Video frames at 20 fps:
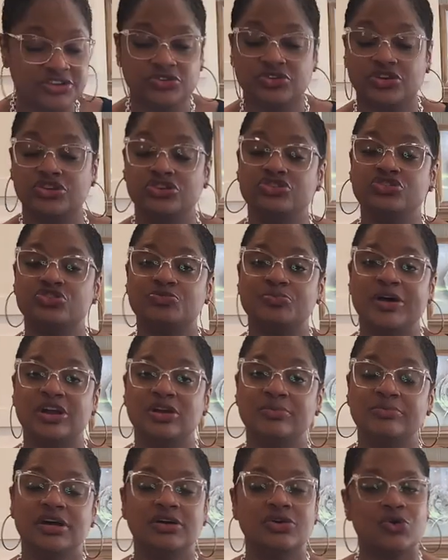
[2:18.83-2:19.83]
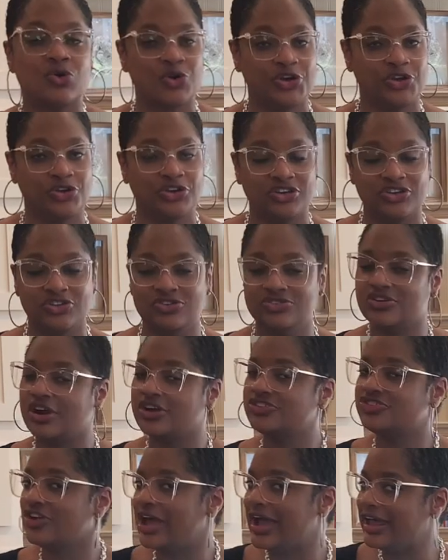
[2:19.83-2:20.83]
You can use buttermilk or you can use
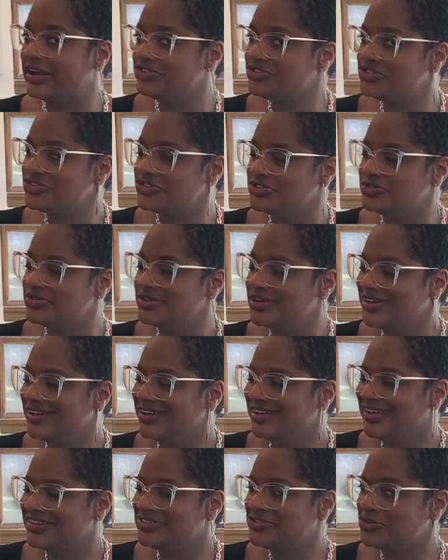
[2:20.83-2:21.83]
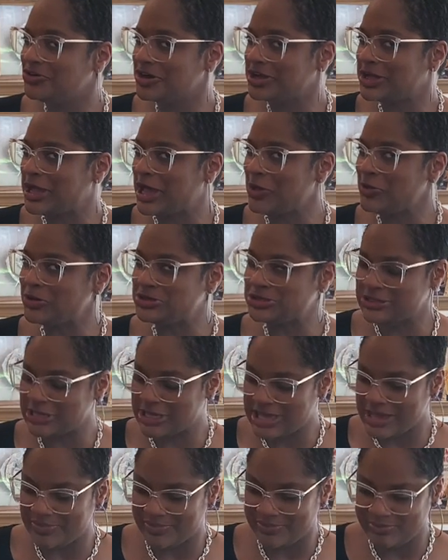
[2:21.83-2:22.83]
our tried and true shortcut, which is a
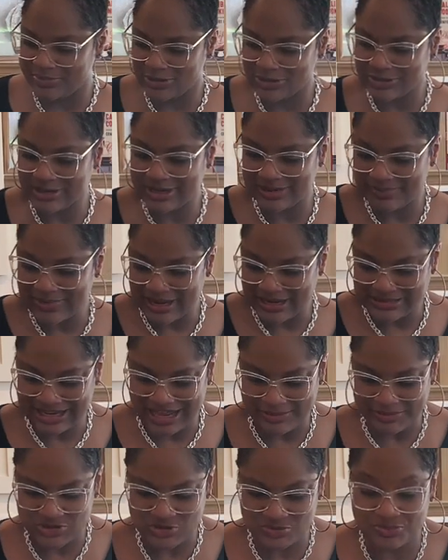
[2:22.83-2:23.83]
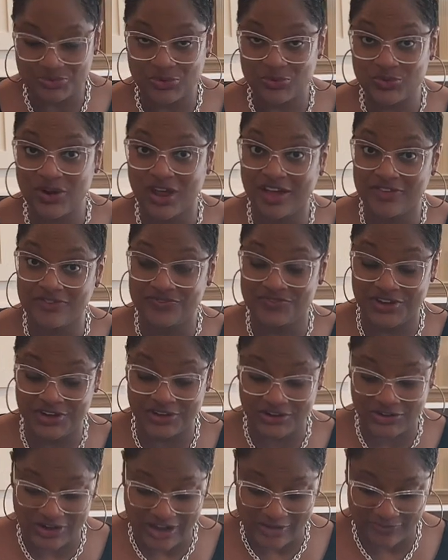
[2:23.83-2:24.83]
cup of milk and about a tablespoon of
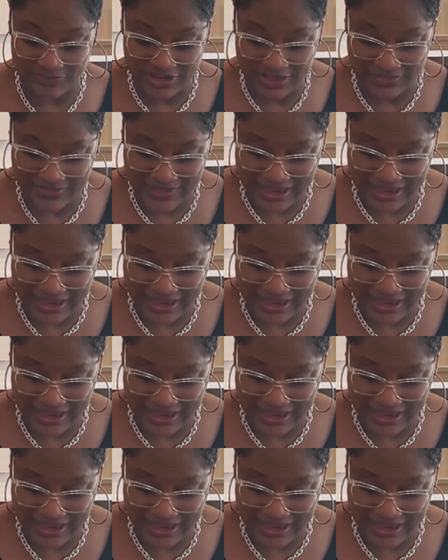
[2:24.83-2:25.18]
vinegar. I've done